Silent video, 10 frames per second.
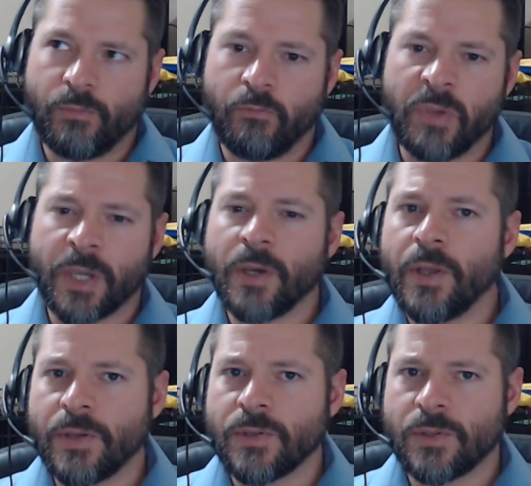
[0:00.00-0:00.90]

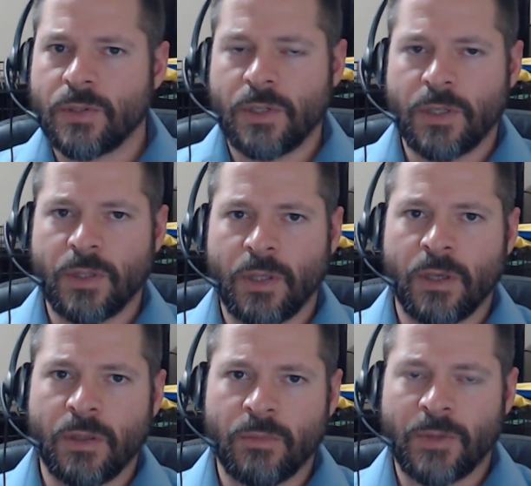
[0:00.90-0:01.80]
because in
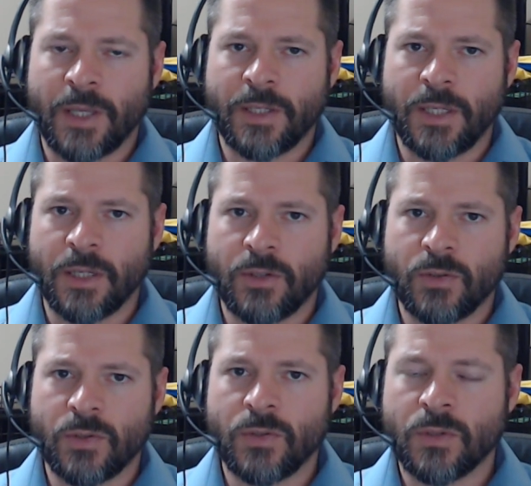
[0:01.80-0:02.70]
the
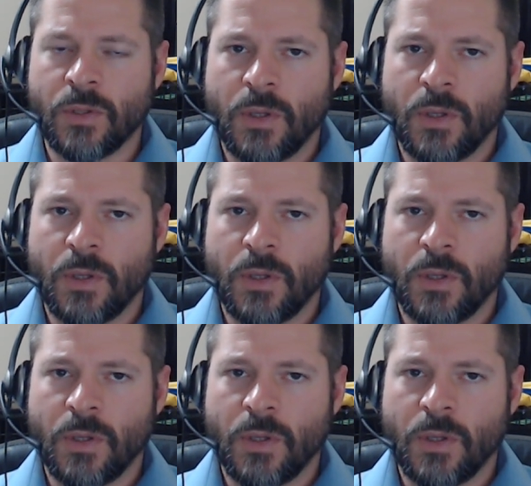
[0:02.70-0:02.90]
1900s,